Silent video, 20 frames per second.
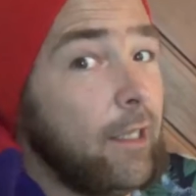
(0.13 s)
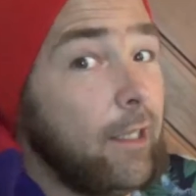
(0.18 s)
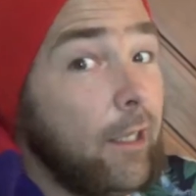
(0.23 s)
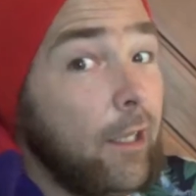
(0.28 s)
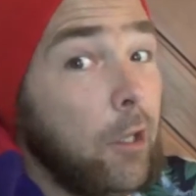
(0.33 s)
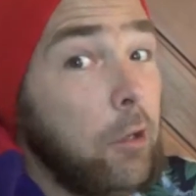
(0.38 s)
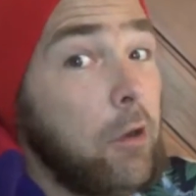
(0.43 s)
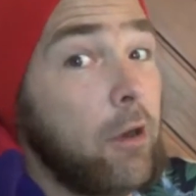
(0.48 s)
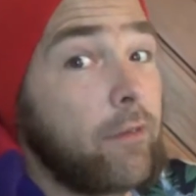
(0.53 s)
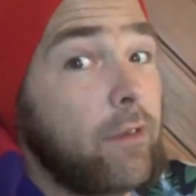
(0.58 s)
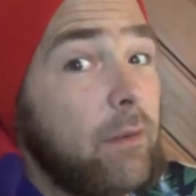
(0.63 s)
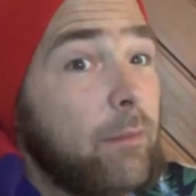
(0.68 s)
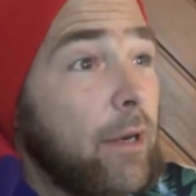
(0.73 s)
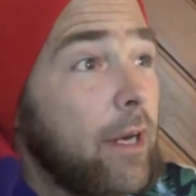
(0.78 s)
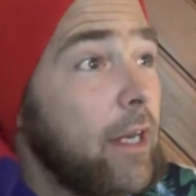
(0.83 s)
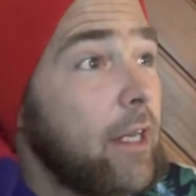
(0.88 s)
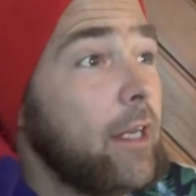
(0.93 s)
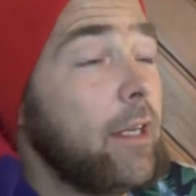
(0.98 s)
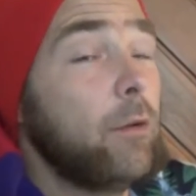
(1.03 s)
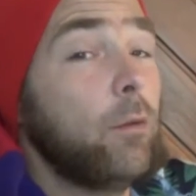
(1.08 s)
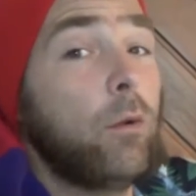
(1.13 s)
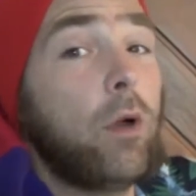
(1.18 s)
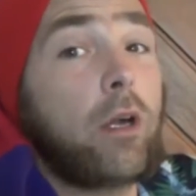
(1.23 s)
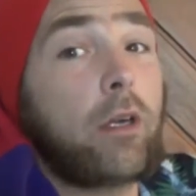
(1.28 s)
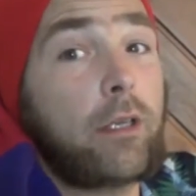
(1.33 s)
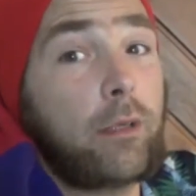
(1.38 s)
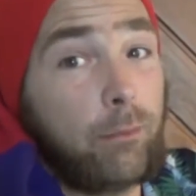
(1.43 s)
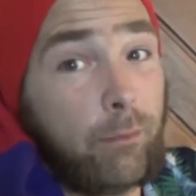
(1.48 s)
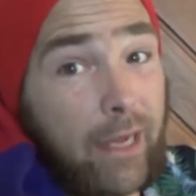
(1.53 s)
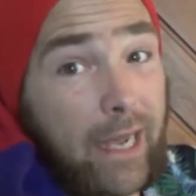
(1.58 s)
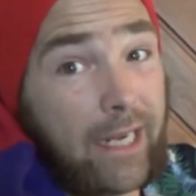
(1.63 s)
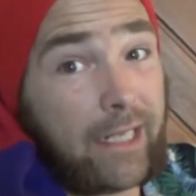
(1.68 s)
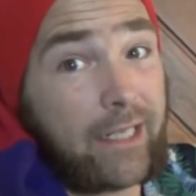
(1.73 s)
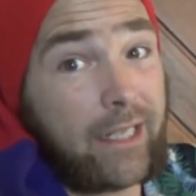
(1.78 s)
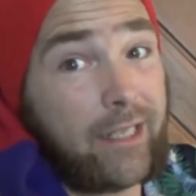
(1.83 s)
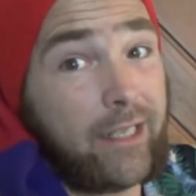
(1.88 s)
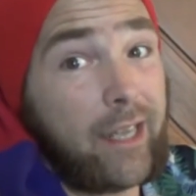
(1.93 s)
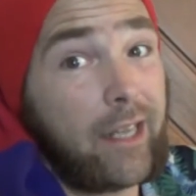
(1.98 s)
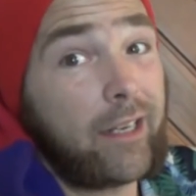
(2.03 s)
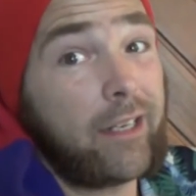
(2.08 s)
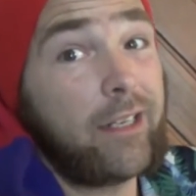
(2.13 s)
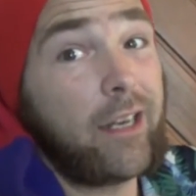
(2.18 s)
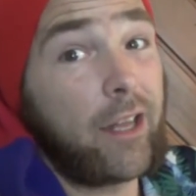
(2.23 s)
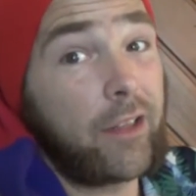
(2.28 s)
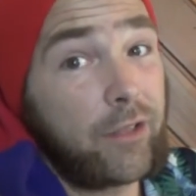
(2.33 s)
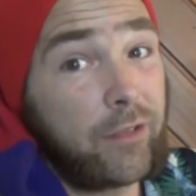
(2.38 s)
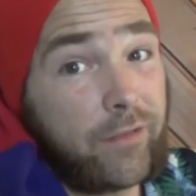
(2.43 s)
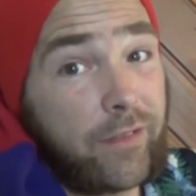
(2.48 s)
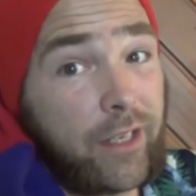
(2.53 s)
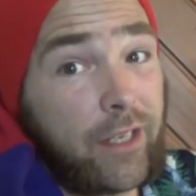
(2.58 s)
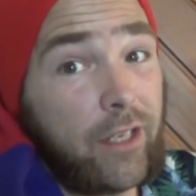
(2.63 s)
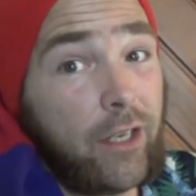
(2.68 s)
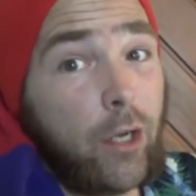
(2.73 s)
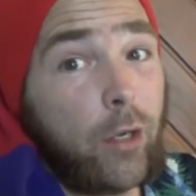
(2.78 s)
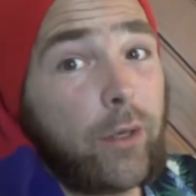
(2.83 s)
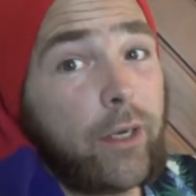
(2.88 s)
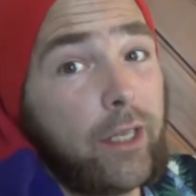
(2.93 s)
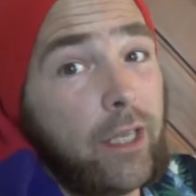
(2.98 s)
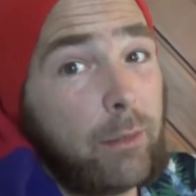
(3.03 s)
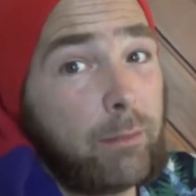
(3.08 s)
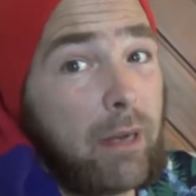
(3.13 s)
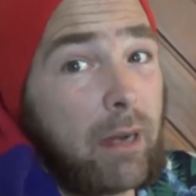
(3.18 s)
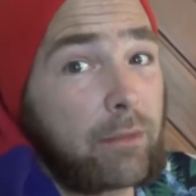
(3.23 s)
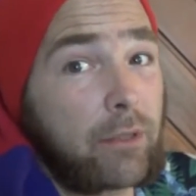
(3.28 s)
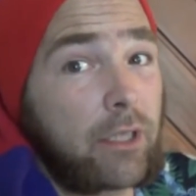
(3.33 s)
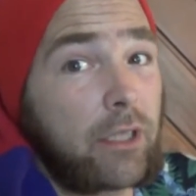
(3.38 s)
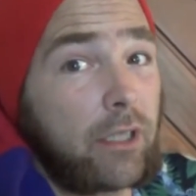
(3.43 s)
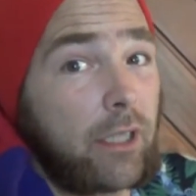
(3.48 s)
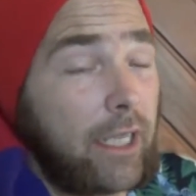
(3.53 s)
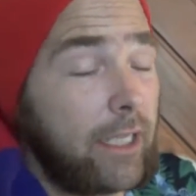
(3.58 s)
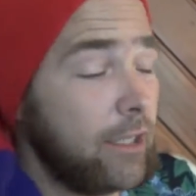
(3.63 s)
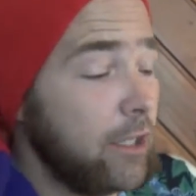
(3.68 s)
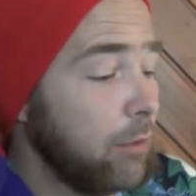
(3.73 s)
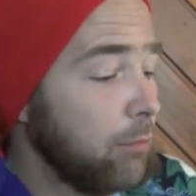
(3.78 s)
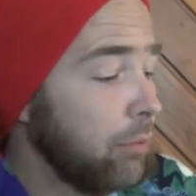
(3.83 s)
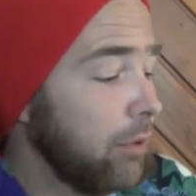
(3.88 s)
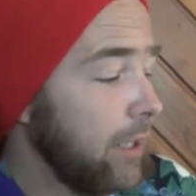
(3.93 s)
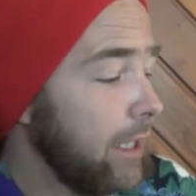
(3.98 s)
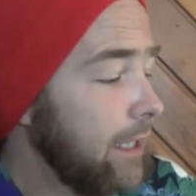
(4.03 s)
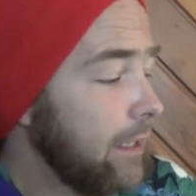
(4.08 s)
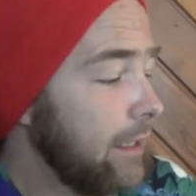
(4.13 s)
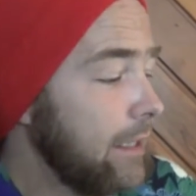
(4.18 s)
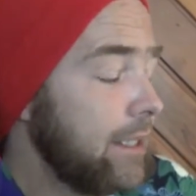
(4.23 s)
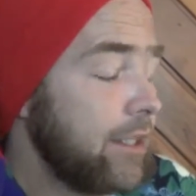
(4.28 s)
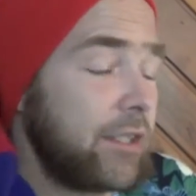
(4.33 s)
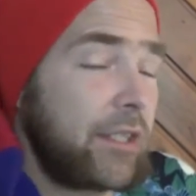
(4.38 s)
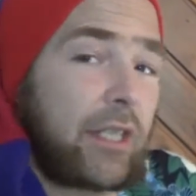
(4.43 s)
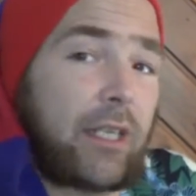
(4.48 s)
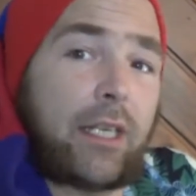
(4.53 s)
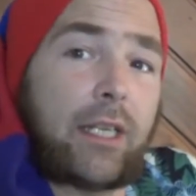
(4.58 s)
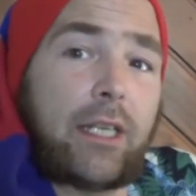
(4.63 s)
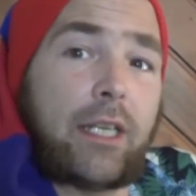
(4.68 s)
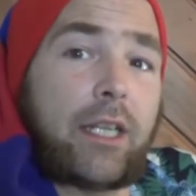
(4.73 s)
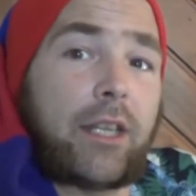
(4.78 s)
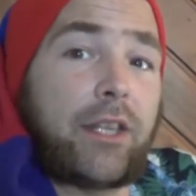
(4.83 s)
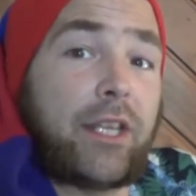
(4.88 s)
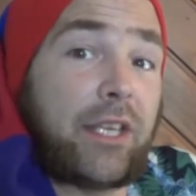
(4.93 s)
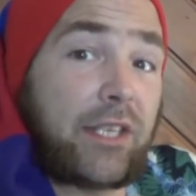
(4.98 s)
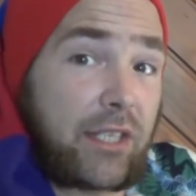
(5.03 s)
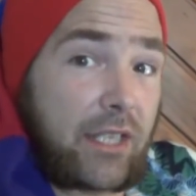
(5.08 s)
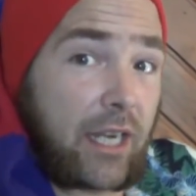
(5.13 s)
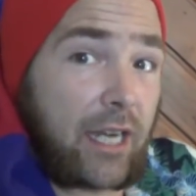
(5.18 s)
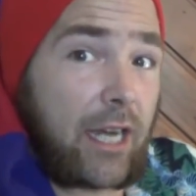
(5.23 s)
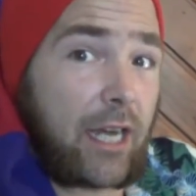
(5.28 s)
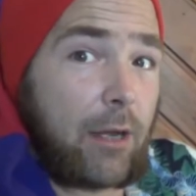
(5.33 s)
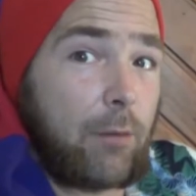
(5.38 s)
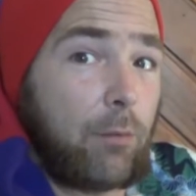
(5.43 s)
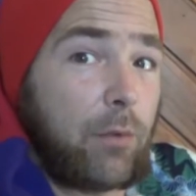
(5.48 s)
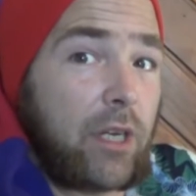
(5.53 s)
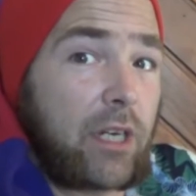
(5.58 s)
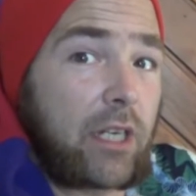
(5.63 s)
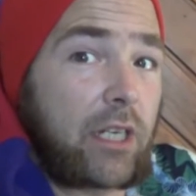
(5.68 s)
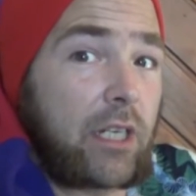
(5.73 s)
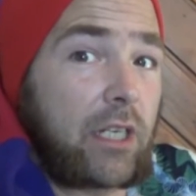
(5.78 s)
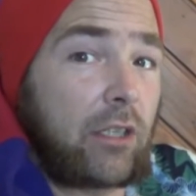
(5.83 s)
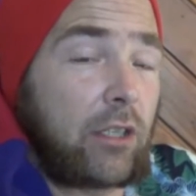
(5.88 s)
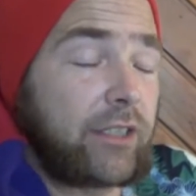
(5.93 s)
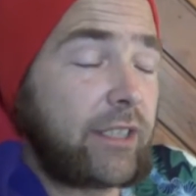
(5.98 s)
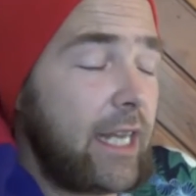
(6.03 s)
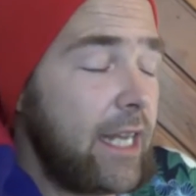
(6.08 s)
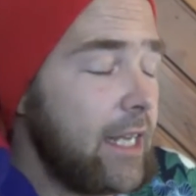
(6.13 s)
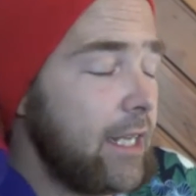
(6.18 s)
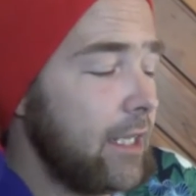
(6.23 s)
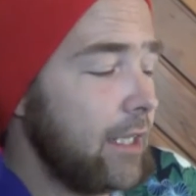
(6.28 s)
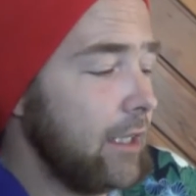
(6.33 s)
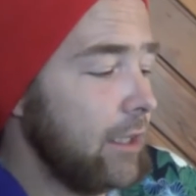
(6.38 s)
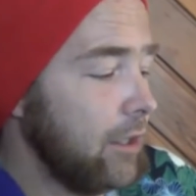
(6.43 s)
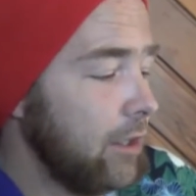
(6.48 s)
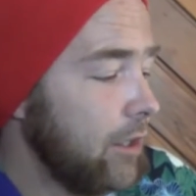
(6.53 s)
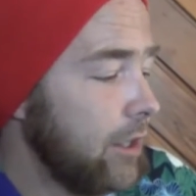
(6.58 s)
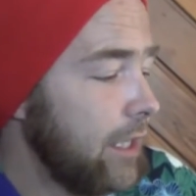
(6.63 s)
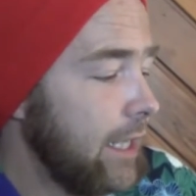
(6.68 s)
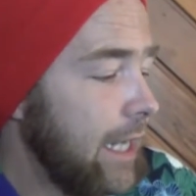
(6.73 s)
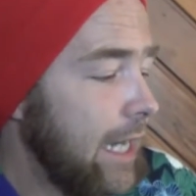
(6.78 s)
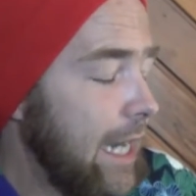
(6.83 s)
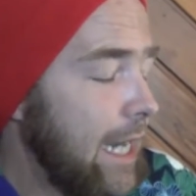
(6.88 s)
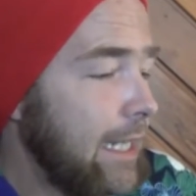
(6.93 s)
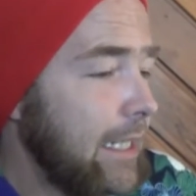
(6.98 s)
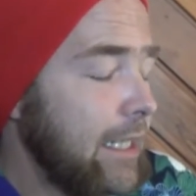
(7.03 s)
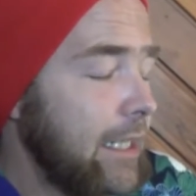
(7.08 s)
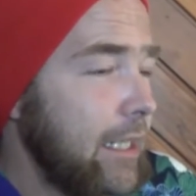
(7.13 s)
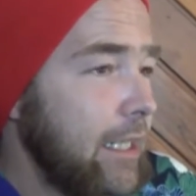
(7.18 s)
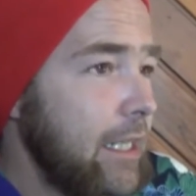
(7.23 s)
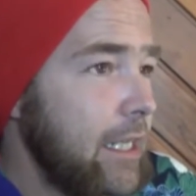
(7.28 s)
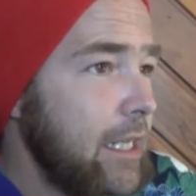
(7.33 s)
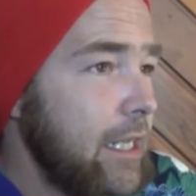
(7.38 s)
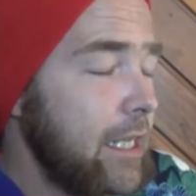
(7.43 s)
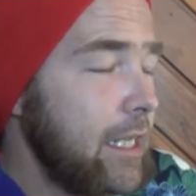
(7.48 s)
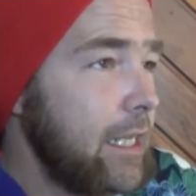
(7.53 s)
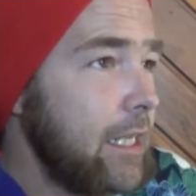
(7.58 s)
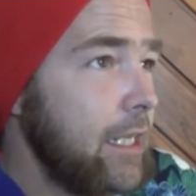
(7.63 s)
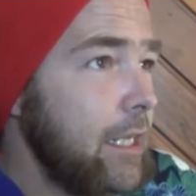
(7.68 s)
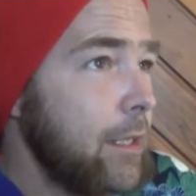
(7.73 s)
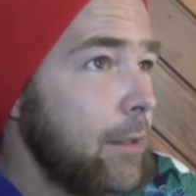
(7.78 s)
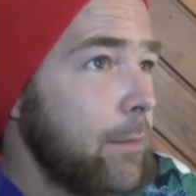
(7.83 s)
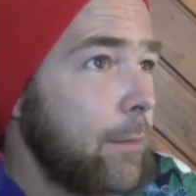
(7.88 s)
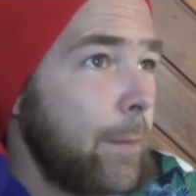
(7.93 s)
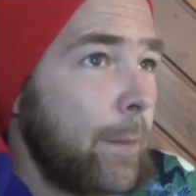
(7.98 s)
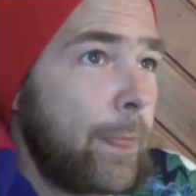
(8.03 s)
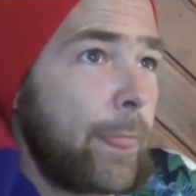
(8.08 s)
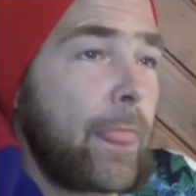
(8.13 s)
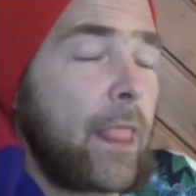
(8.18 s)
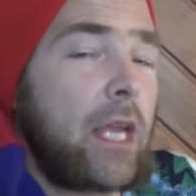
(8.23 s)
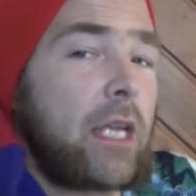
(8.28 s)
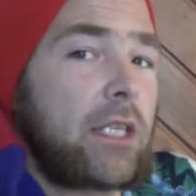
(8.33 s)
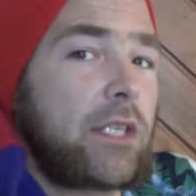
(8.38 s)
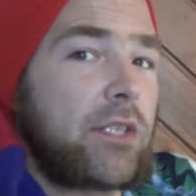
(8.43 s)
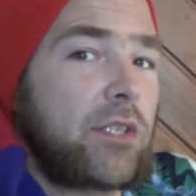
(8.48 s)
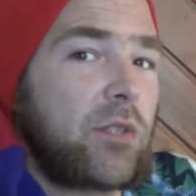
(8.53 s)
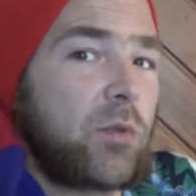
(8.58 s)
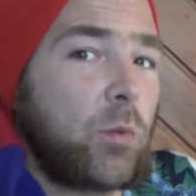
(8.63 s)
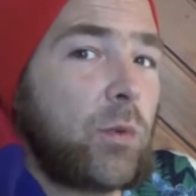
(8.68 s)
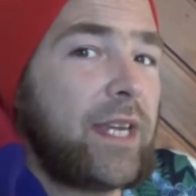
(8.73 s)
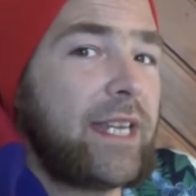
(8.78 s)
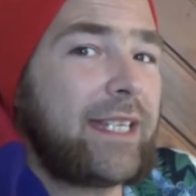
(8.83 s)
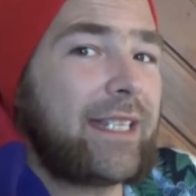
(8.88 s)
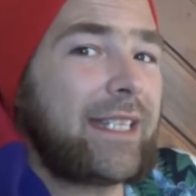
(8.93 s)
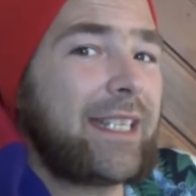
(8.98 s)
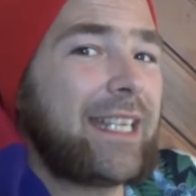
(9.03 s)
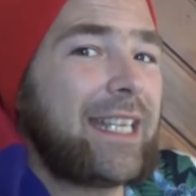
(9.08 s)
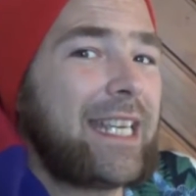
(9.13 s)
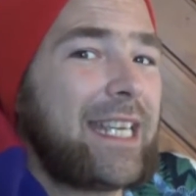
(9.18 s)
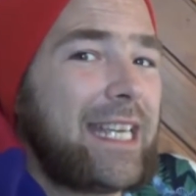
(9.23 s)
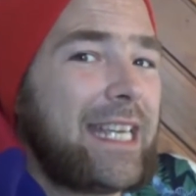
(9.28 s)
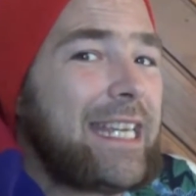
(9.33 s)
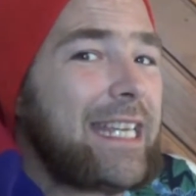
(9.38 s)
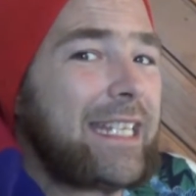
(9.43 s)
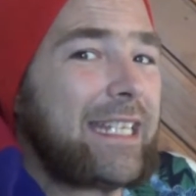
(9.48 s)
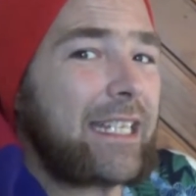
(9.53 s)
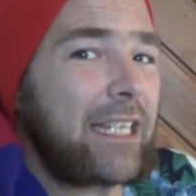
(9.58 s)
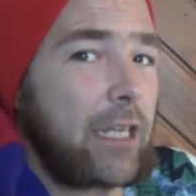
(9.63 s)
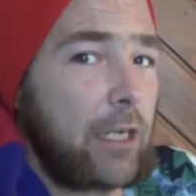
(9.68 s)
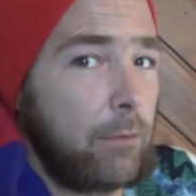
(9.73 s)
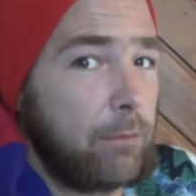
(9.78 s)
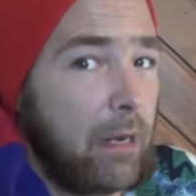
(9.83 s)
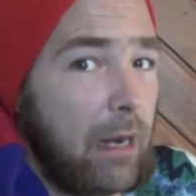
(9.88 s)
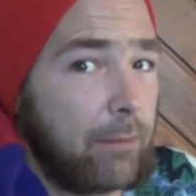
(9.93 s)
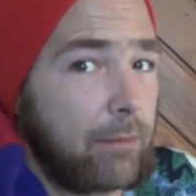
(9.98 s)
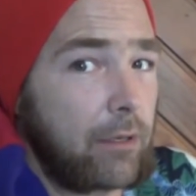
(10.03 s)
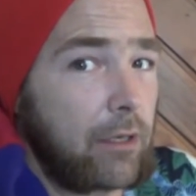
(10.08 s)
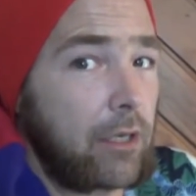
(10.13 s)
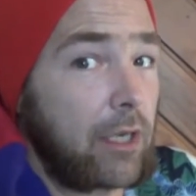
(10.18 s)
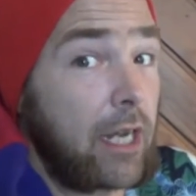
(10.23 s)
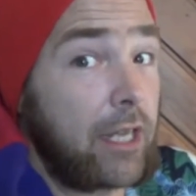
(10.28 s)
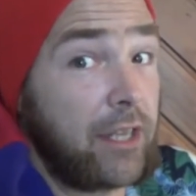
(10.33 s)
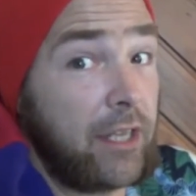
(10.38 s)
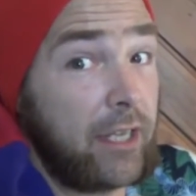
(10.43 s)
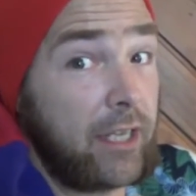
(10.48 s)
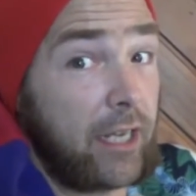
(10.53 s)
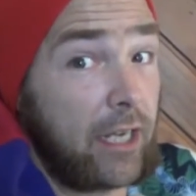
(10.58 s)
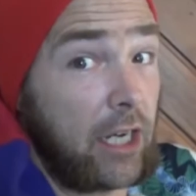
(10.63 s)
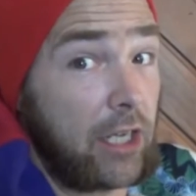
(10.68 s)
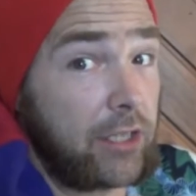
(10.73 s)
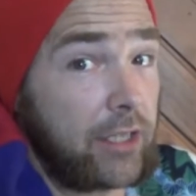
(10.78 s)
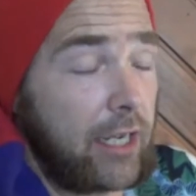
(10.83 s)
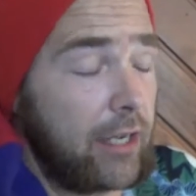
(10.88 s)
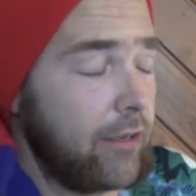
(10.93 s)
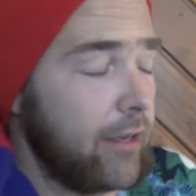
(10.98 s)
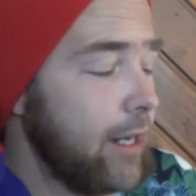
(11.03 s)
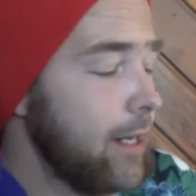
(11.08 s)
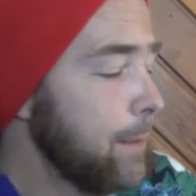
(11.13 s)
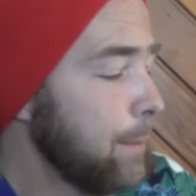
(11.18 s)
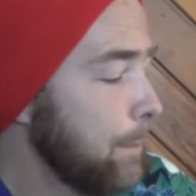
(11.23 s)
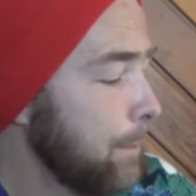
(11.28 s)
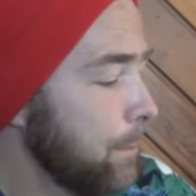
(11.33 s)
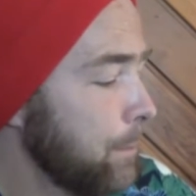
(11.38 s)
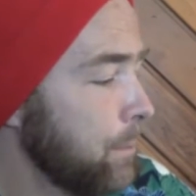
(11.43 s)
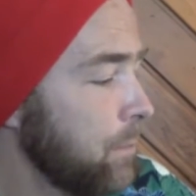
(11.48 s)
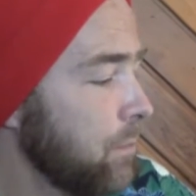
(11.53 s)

Hello everybody and welcome back to yet another video in the Pepper Collector playlist. This time we are going to take a look at the Sweet Heat pepper. I think I got that right.